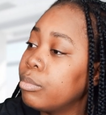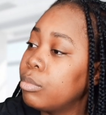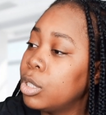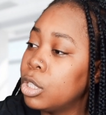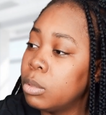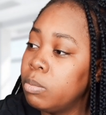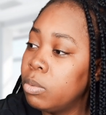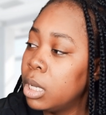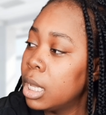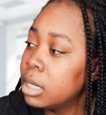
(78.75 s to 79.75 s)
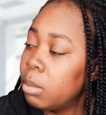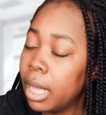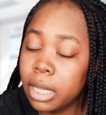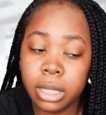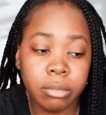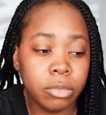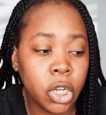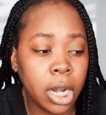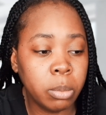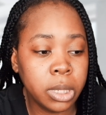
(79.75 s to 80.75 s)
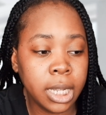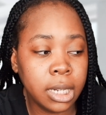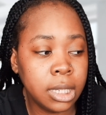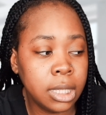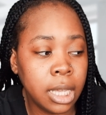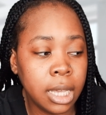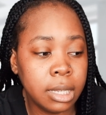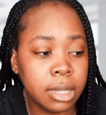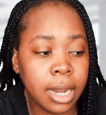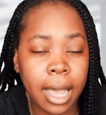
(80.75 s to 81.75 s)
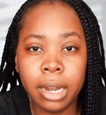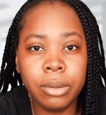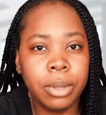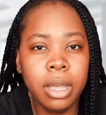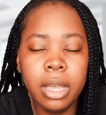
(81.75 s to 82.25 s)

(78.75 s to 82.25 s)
just guns ablazing, trying to protect these kids. And I don't.